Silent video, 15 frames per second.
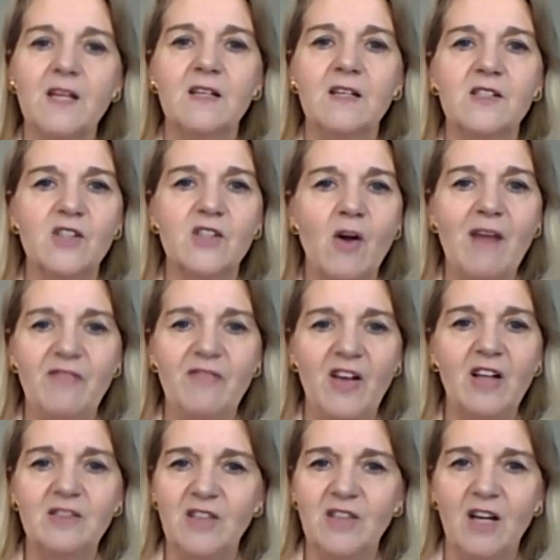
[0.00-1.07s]
So I
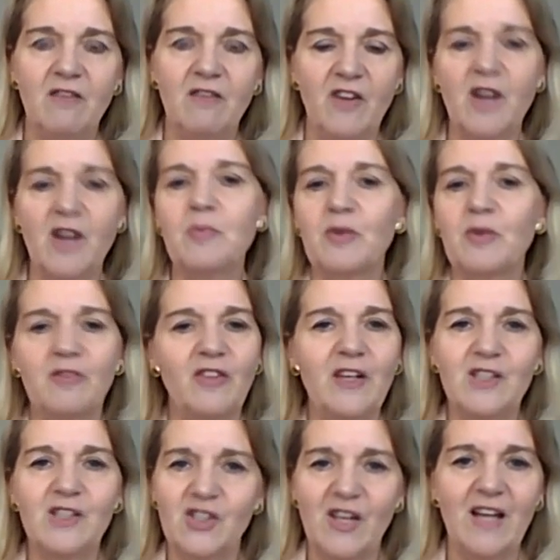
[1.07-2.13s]
felt, very
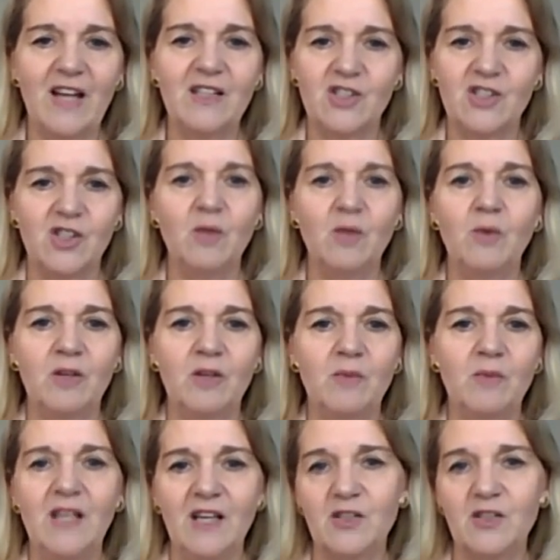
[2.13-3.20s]
privileged that she would
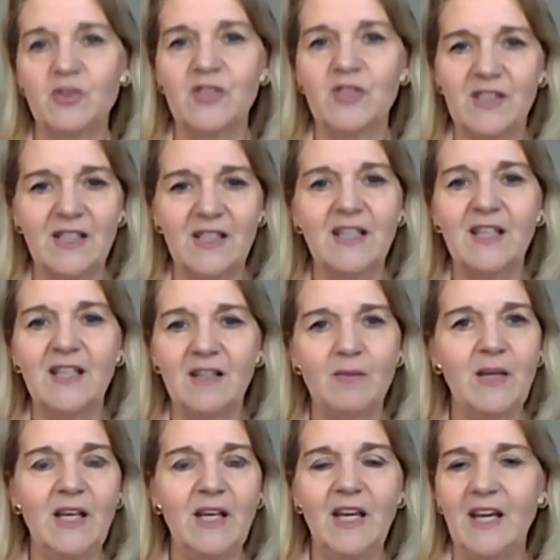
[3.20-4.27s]
be interested in
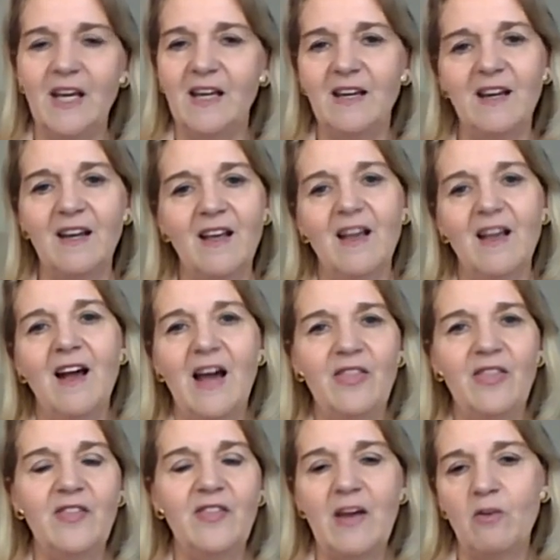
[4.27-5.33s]
me. And I
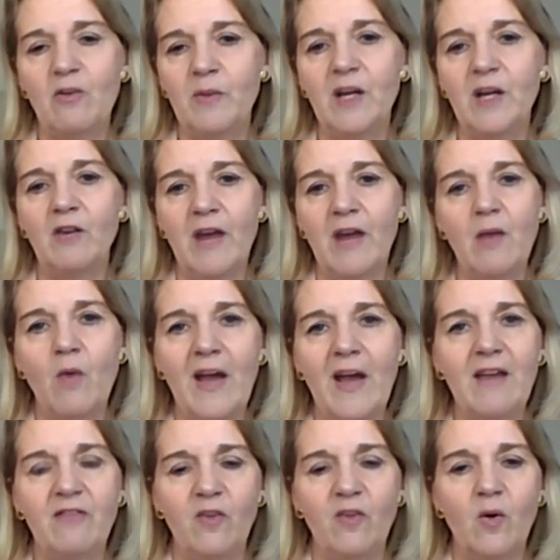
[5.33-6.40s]
thought that would be a great
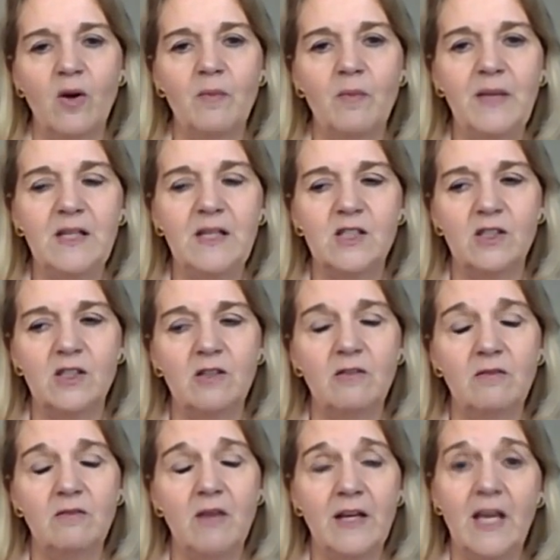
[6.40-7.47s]
way for me
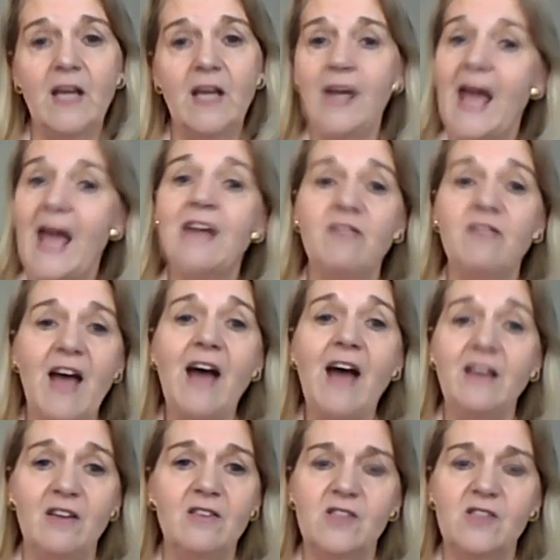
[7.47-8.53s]
to, again, add
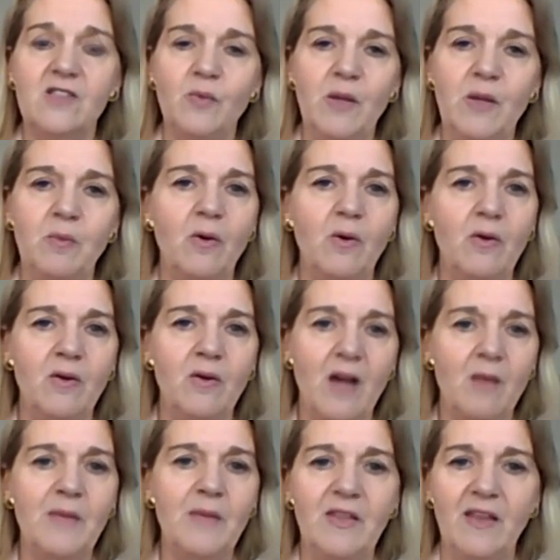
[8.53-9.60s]
value to people who
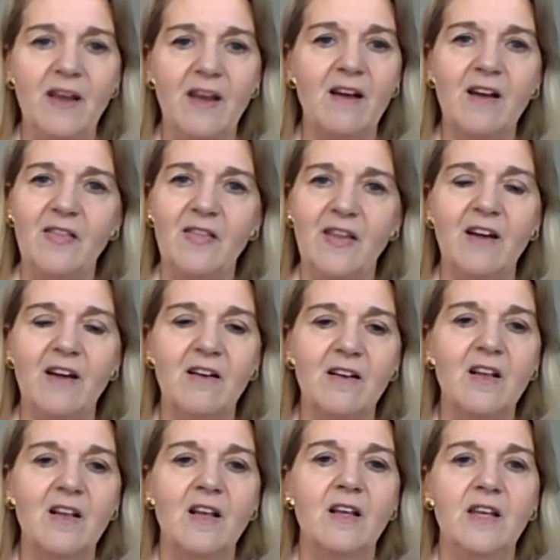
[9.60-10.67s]
come in there and they're,
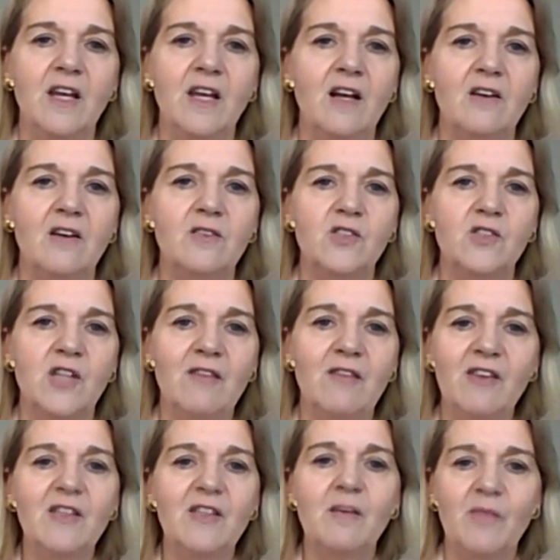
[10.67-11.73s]

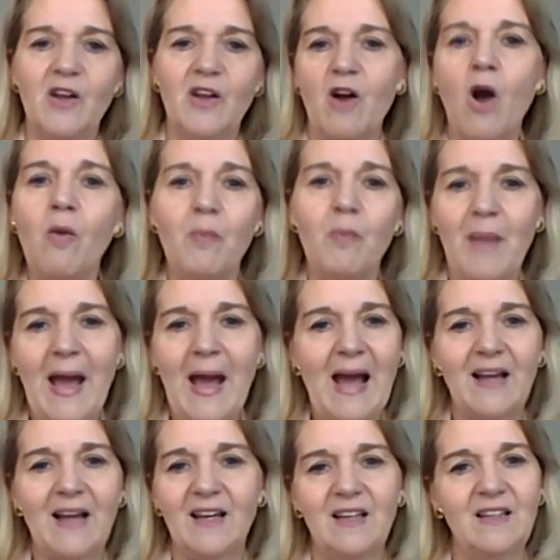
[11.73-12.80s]
giving them their hope
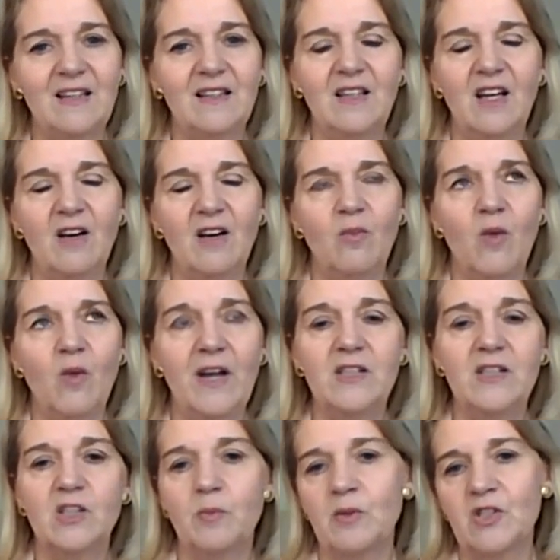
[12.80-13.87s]
back and, wanting
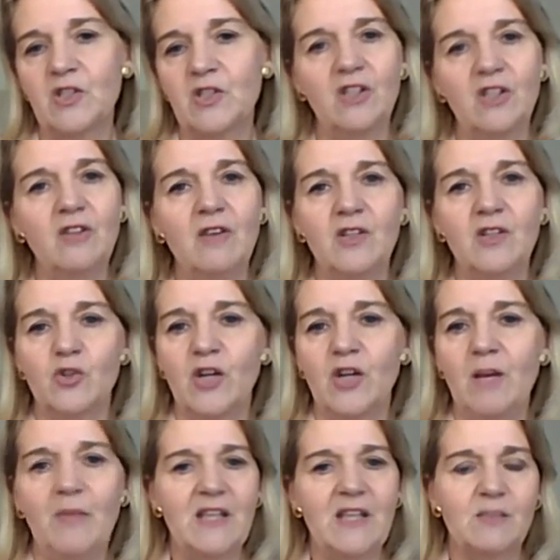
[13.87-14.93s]
to pursue a
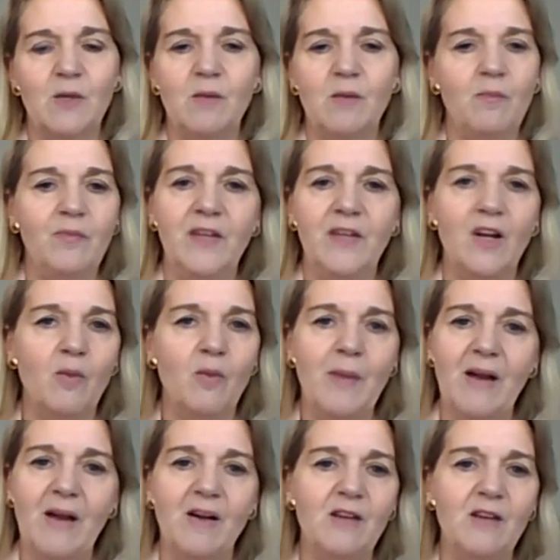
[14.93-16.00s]
dream been,
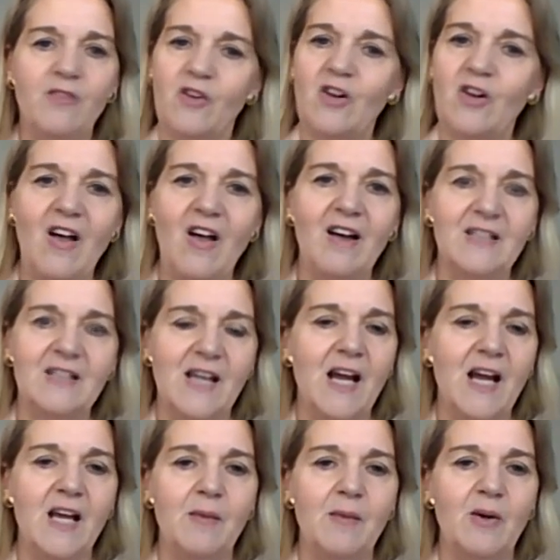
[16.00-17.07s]
buried for a long
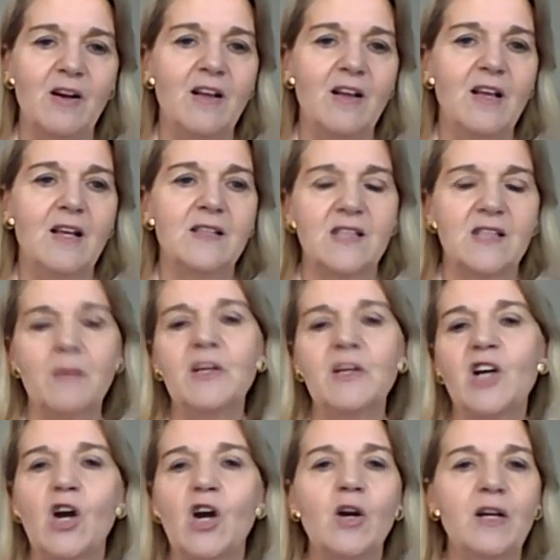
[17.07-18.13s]
time, or some
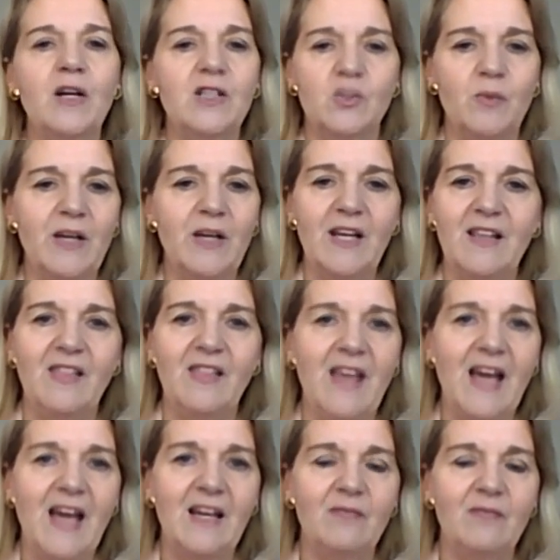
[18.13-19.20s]
encouragement
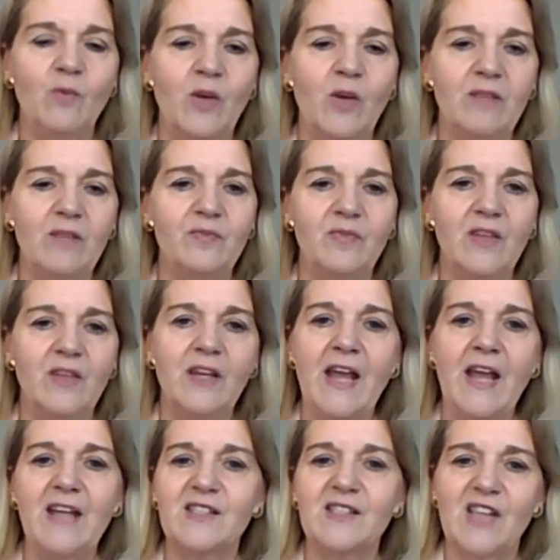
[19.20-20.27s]
that what the
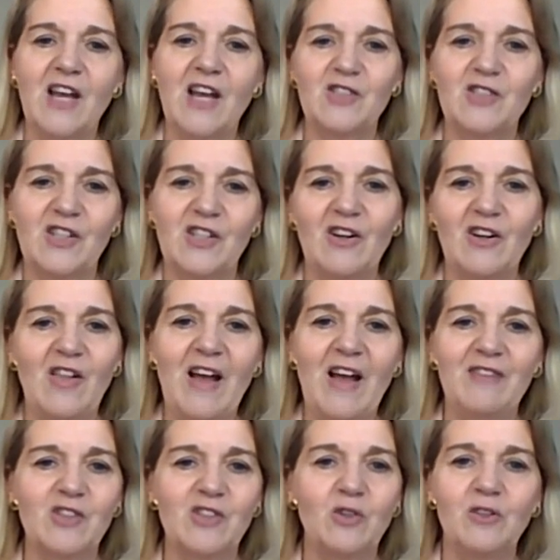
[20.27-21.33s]
naysayers in their
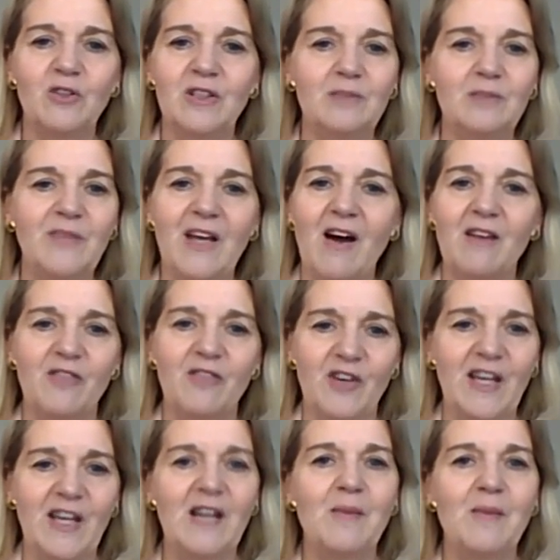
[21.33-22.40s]
life told them they ought to
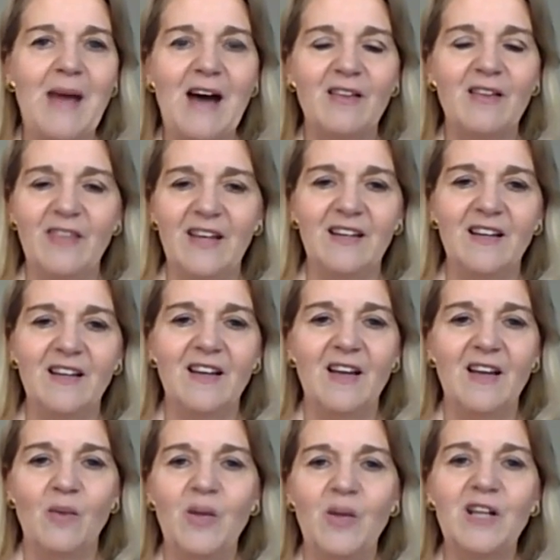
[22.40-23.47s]
forget about, that
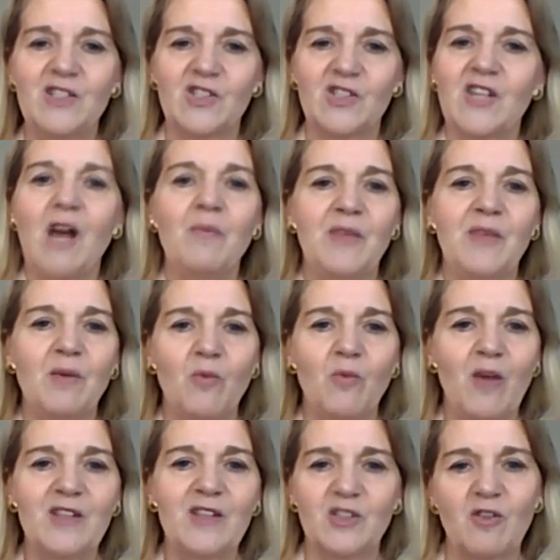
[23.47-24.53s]
we could help them
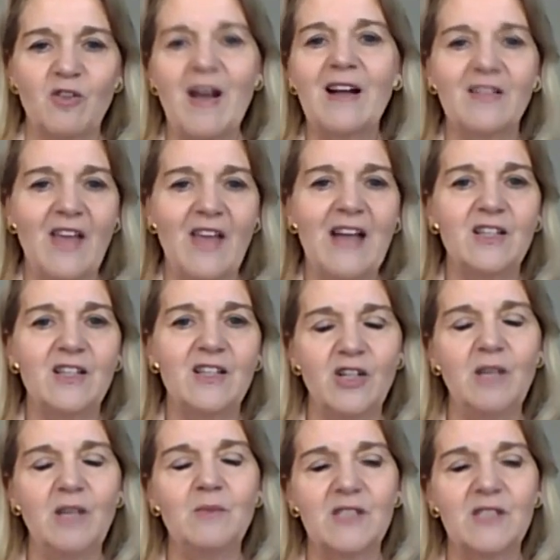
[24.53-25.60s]
resurrect that
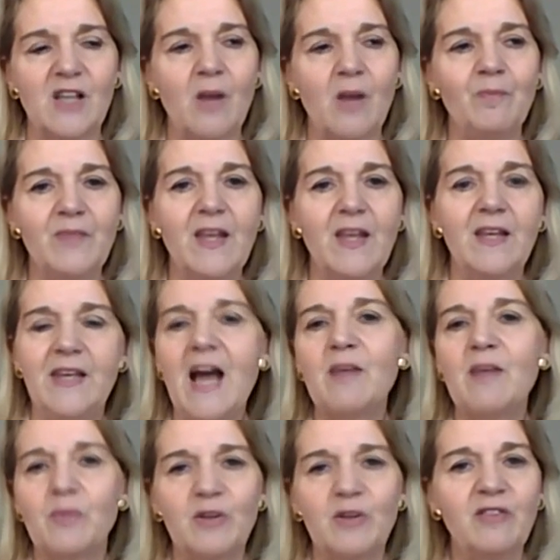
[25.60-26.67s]
dream. So, yeah,
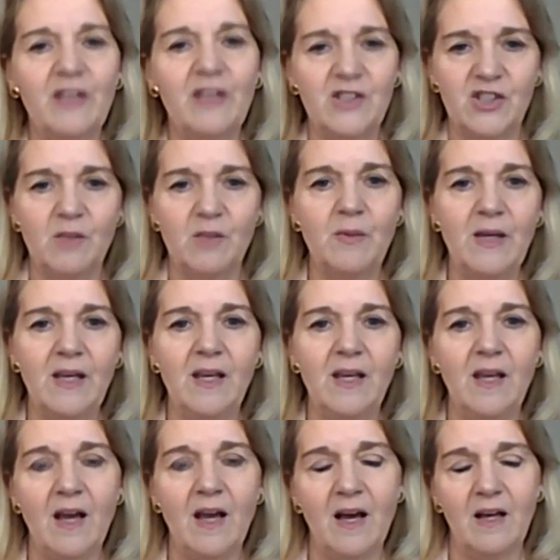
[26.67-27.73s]
I'm privileged to
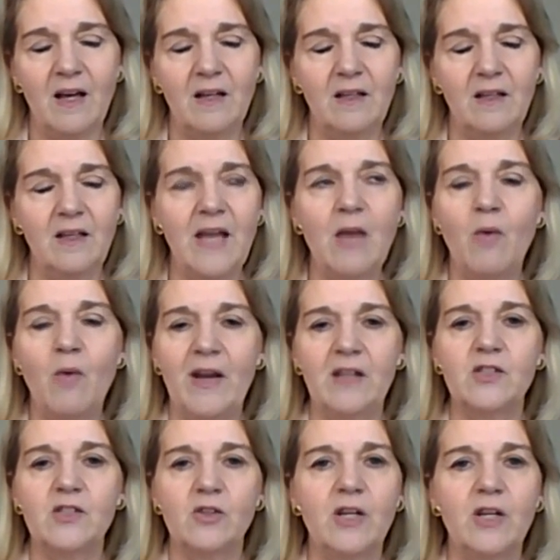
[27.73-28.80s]
be a Gateway to
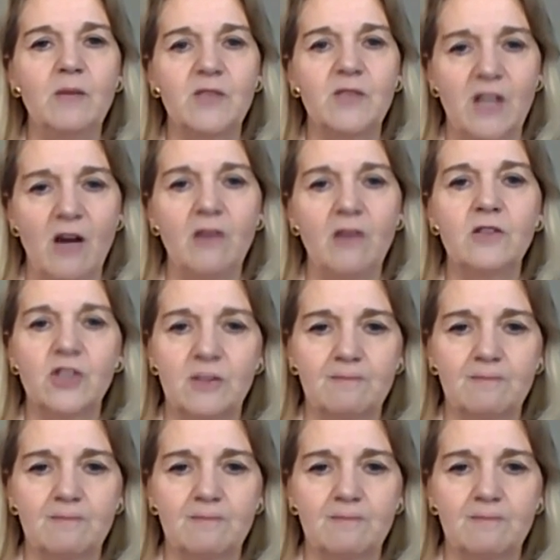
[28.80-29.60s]
Dreams coach.